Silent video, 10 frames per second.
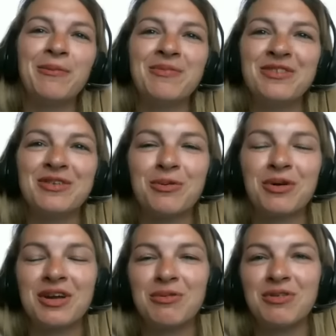So
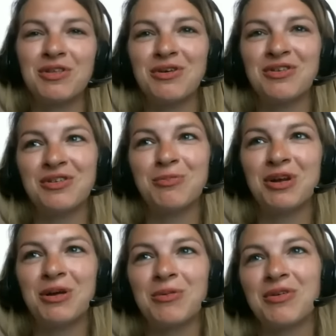working with you has just been
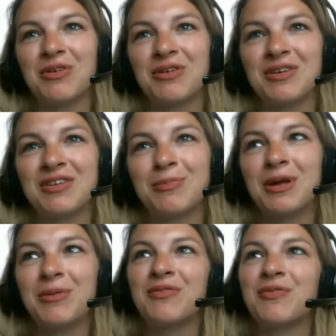able
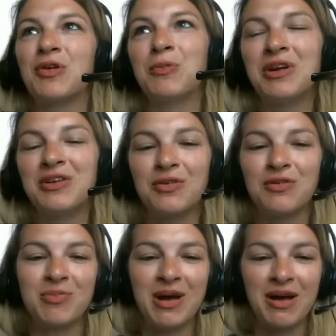for me to sort of
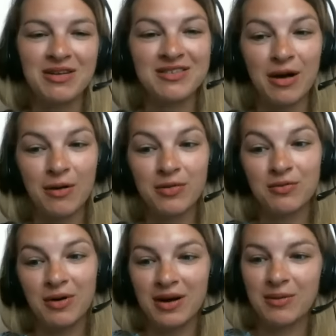balance out the
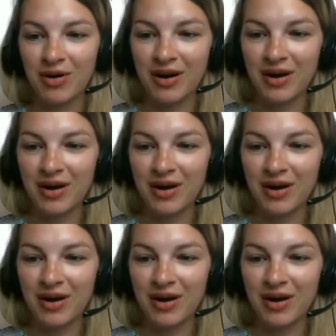right brain, my